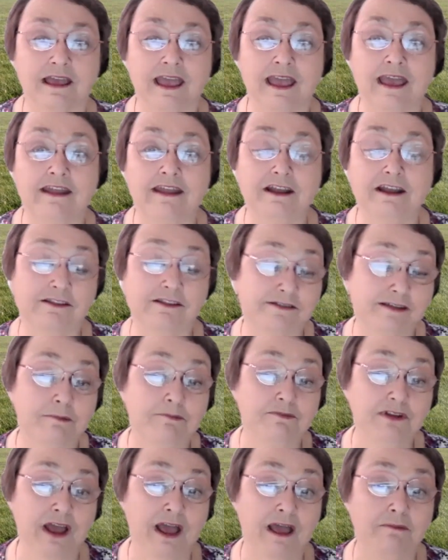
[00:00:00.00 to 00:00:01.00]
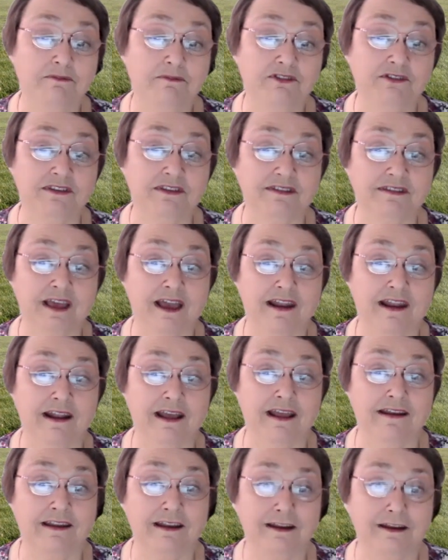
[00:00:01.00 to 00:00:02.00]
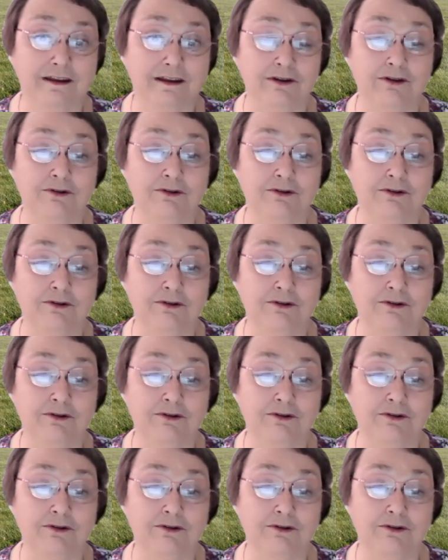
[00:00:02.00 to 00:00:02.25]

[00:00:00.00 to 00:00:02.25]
And to sometimes decide I didn't